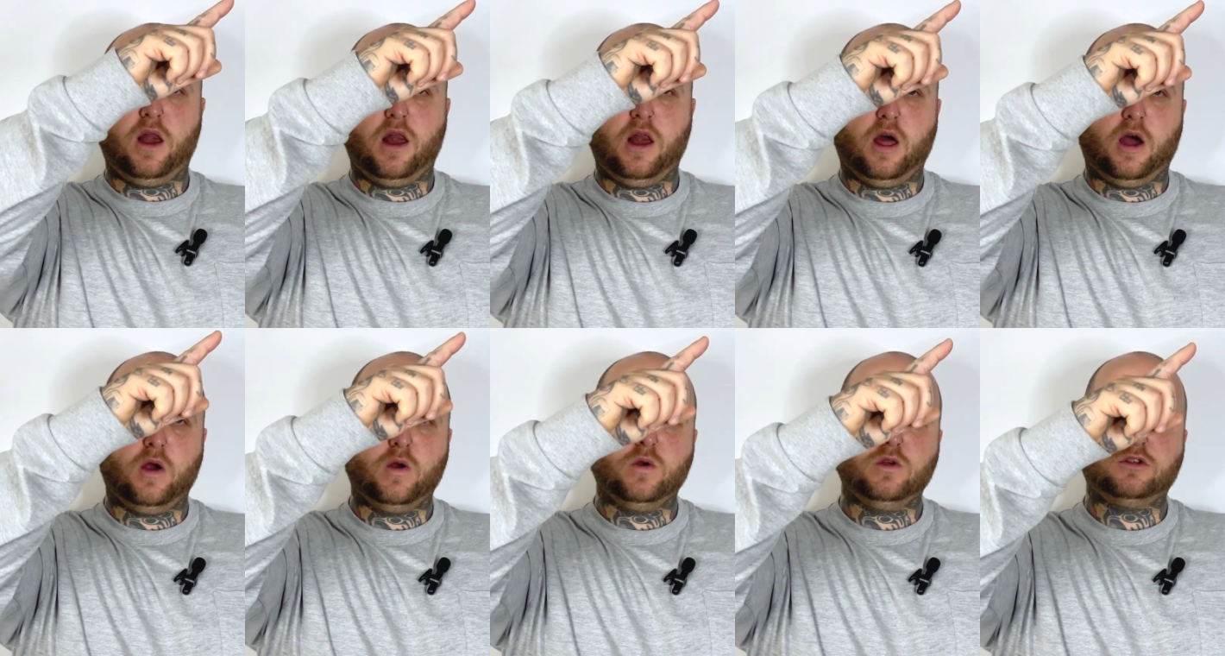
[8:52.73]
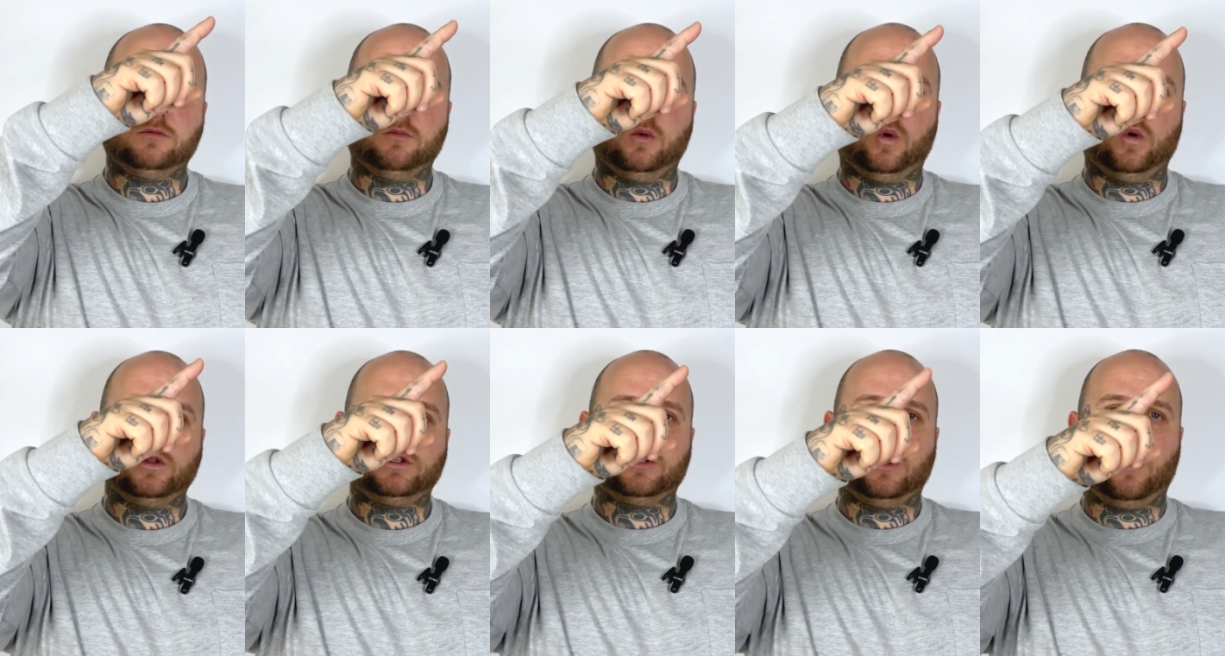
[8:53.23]
loads
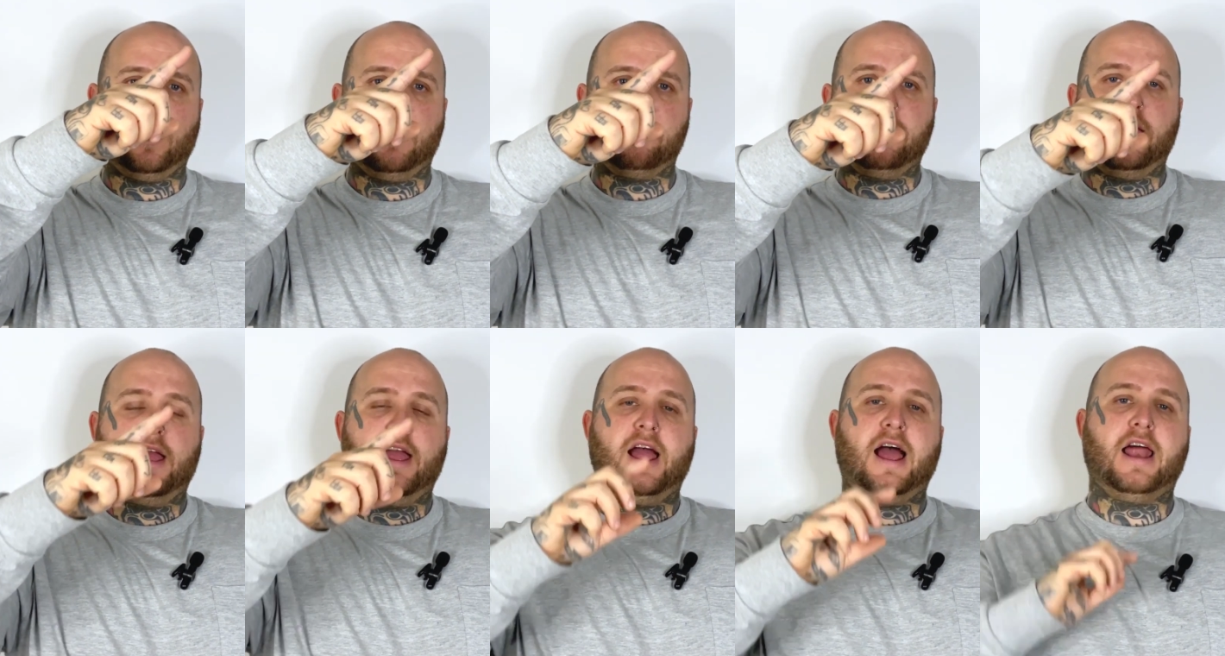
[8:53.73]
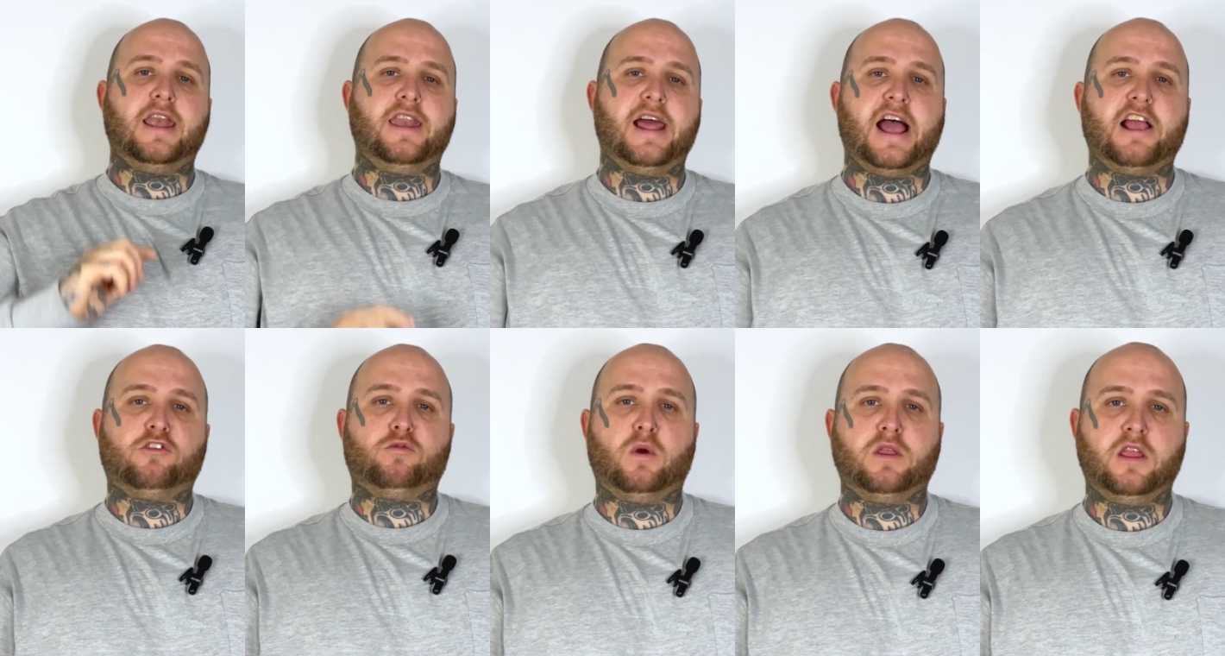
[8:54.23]
more time, and
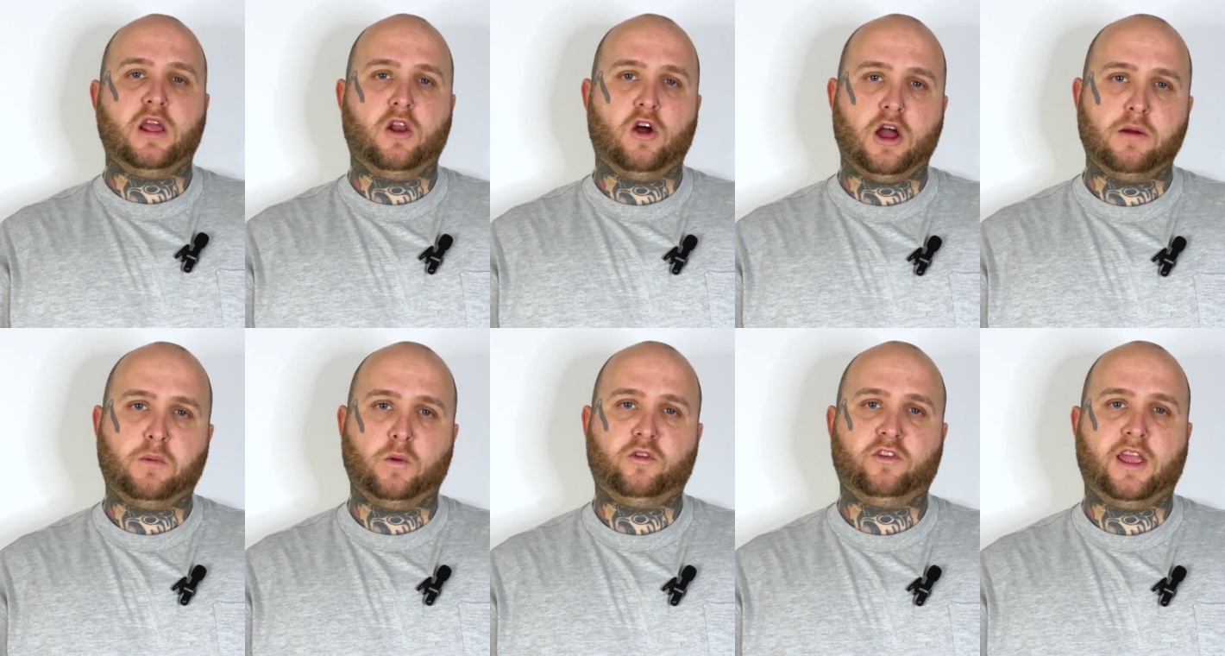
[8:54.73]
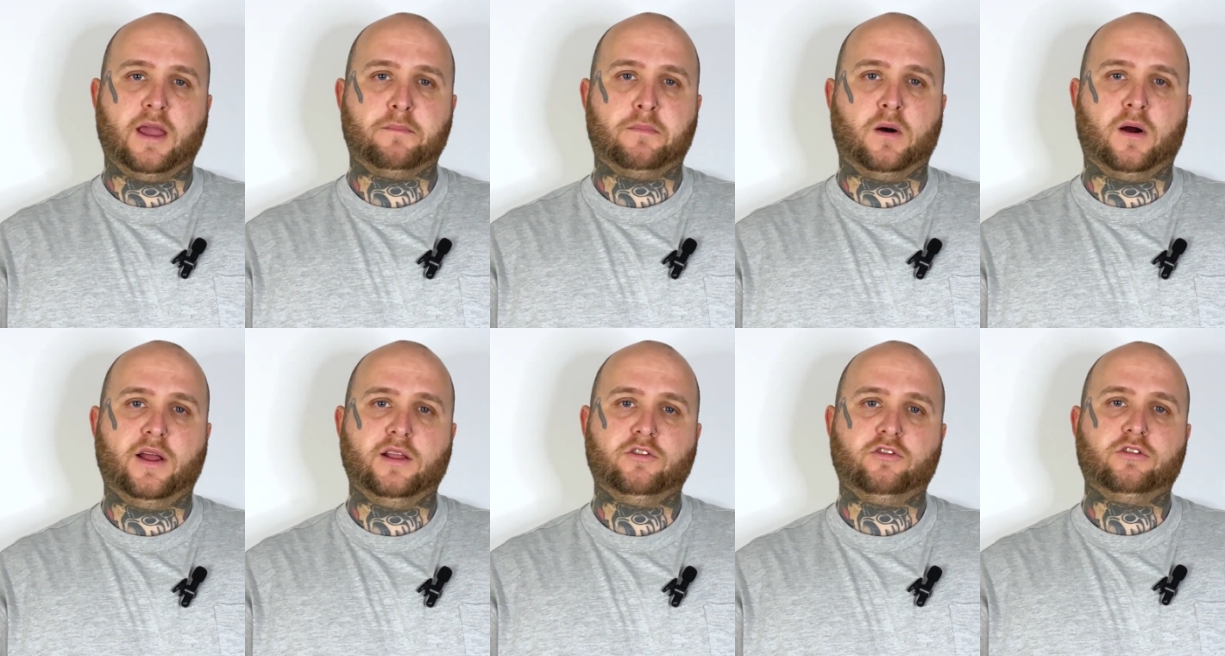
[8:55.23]
that's when you're liable to get
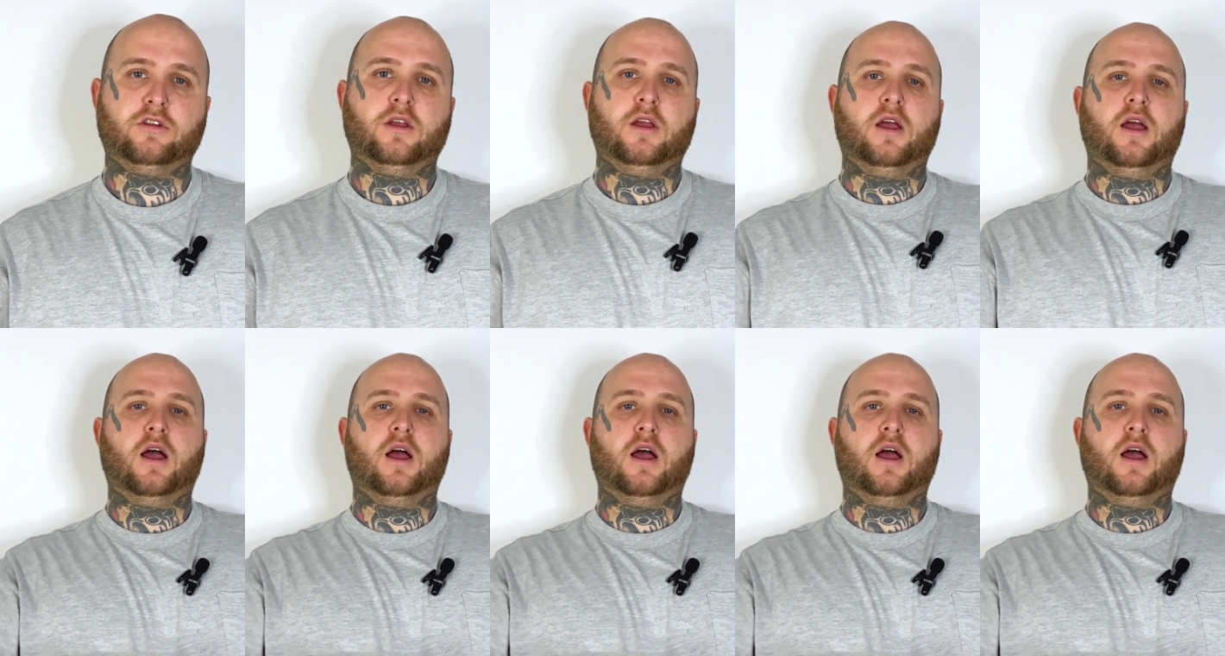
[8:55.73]
bites.